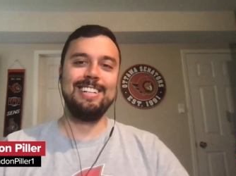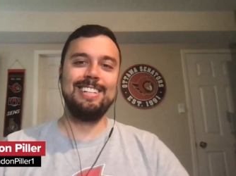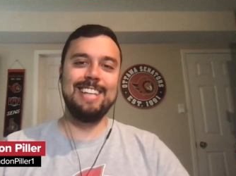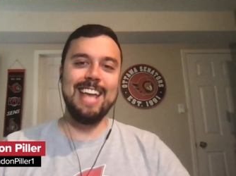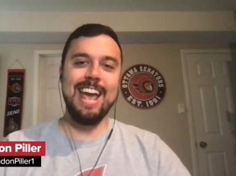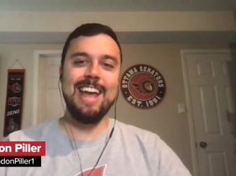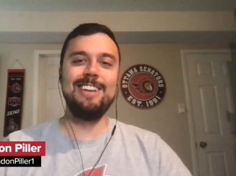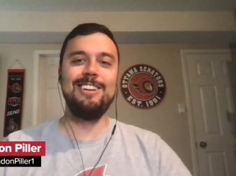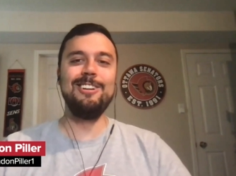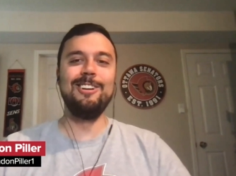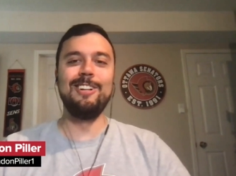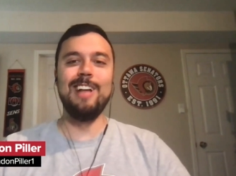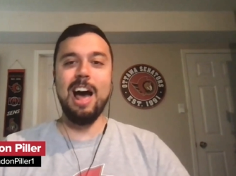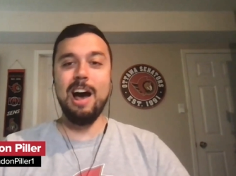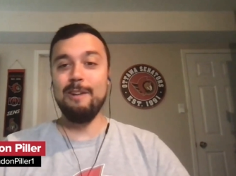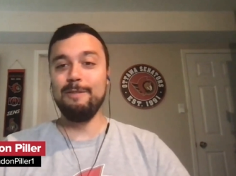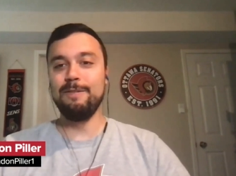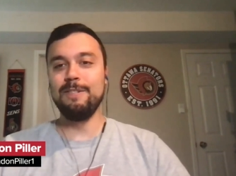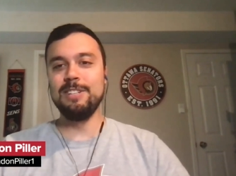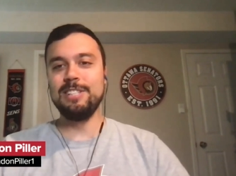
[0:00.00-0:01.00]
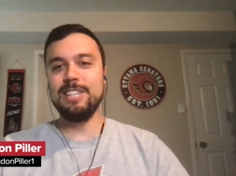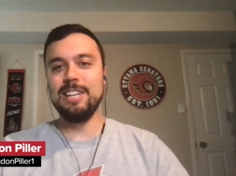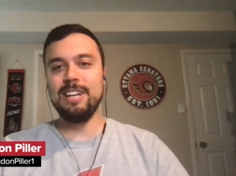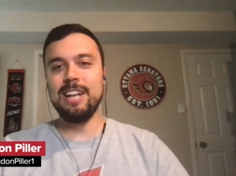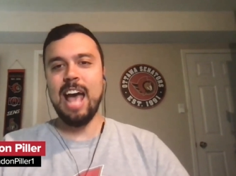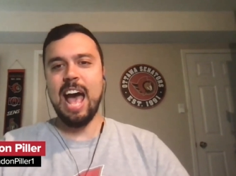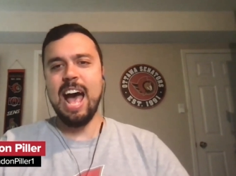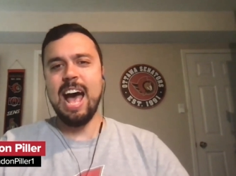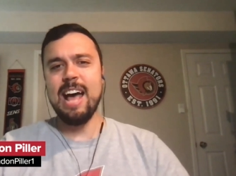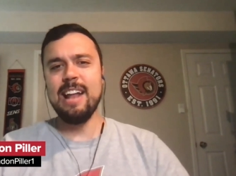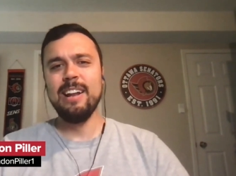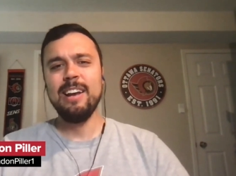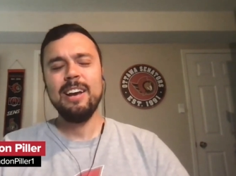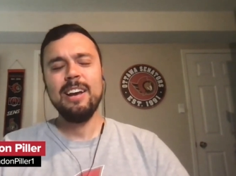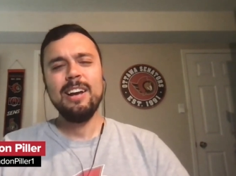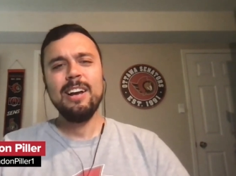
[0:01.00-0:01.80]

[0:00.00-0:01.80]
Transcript: Daniel Alfredson at